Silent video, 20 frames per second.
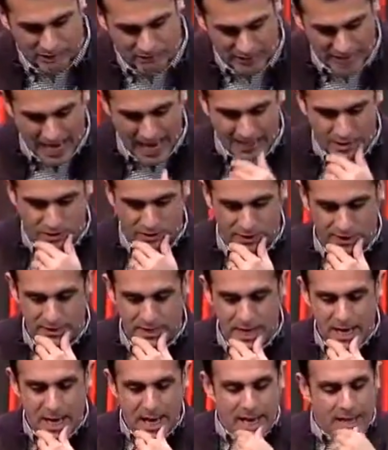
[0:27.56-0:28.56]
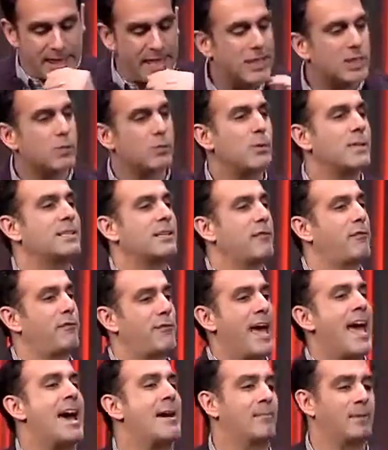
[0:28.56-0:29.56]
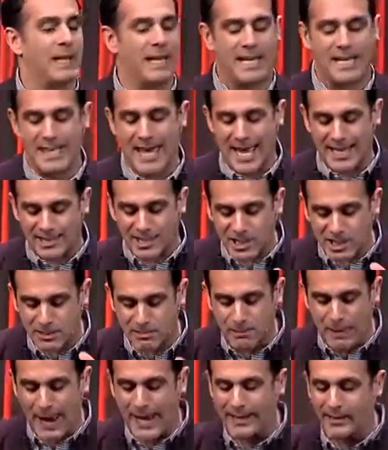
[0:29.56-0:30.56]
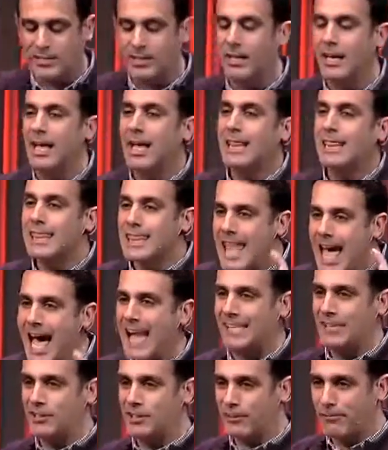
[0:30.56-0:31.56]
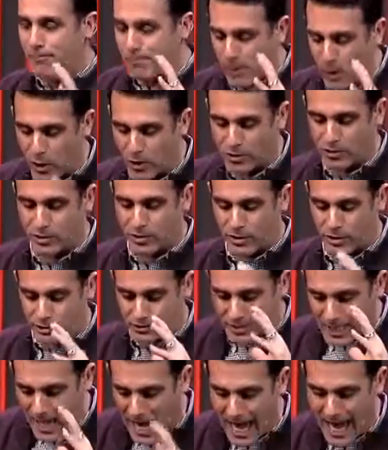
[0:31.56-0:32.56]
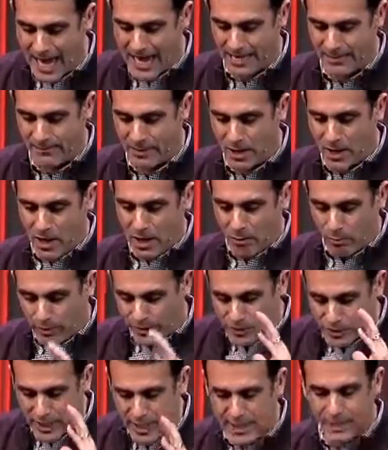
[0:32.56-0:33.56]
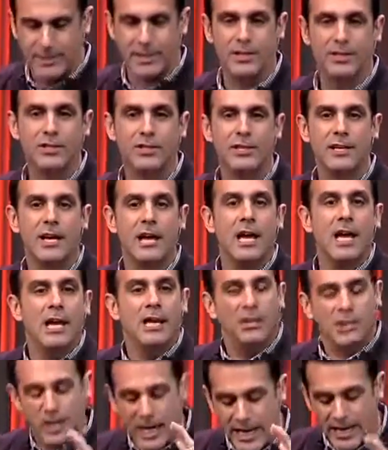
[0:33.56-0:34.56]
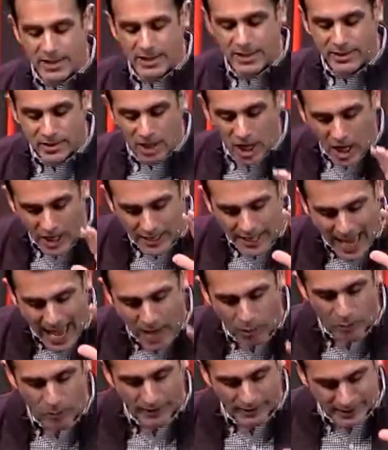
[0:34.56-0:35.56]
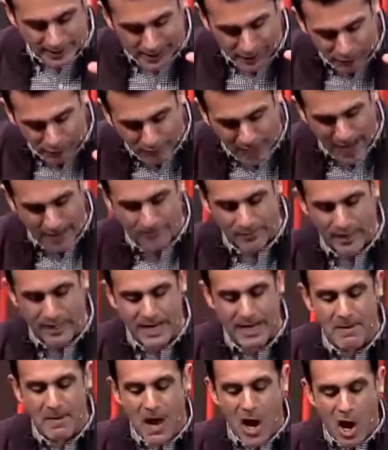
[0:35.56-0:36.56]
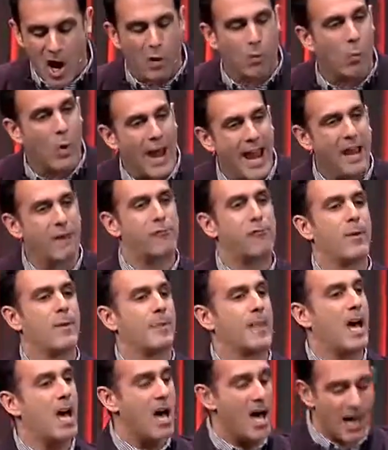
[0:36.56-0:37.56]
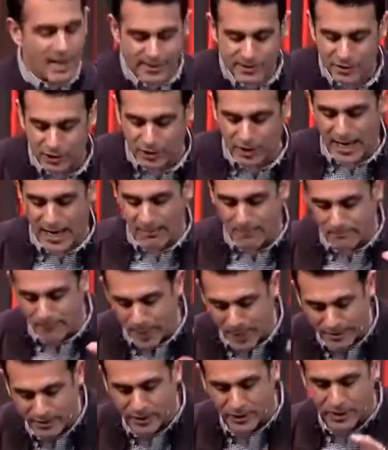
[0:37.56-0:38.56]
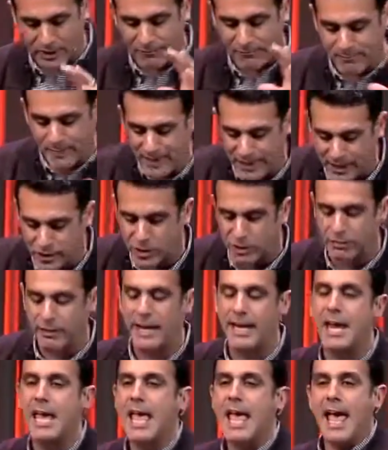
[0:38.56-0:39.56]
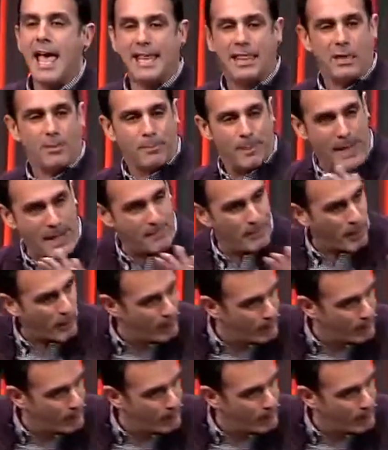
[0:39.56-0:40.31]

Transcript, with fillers: of Lazarus. This was a family that spent lots of personal time with Jesus. Jesus hung out with this family away from the hustle and bustle of ministry and the people